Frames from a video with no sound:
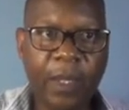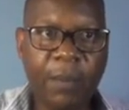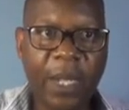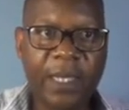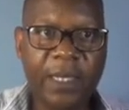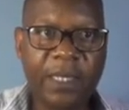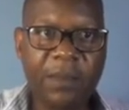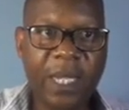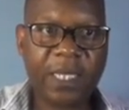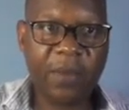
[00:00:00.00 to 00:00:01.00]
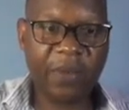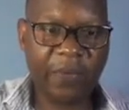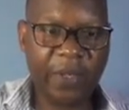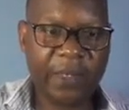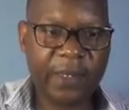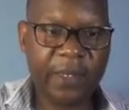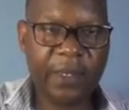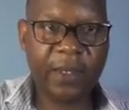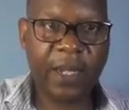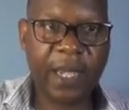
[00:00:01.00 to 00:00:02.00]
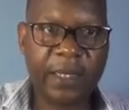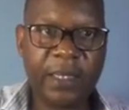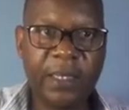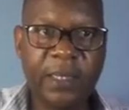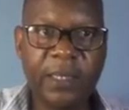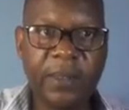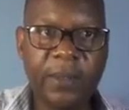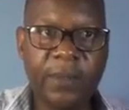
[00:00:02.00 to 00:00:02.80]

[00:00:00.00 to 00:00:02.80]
but this must be fixed like this.